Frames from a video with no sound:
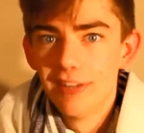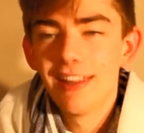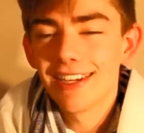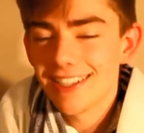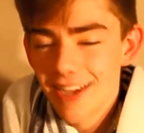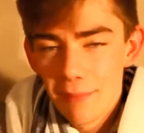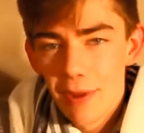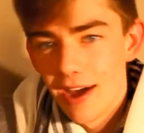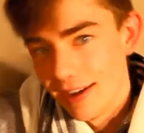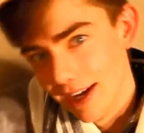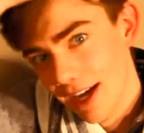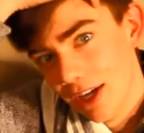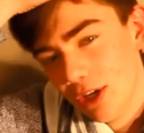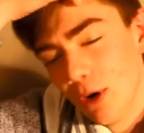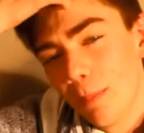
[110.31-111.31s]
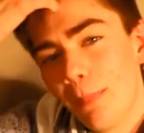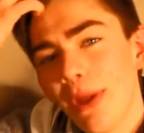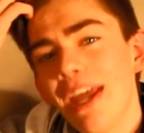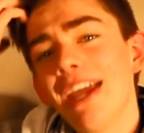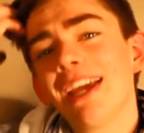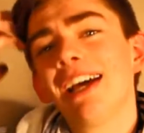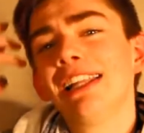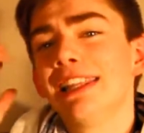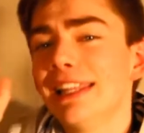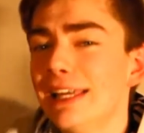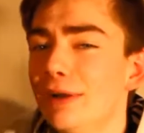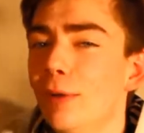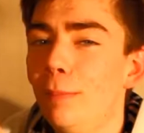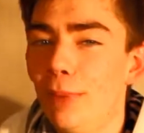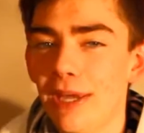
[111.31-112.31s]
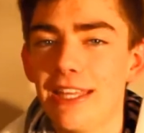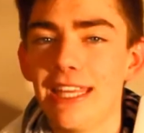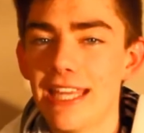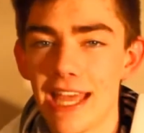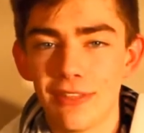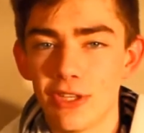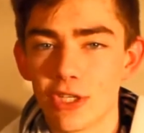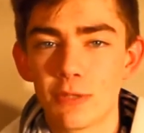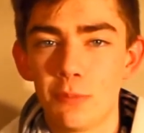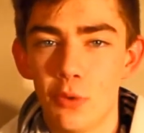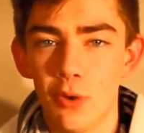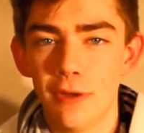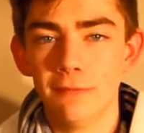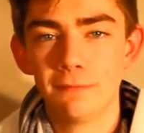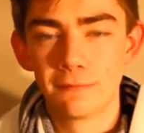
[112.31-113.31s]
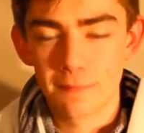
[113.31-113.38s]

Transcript: Like, come on, you're being a little picky at this point.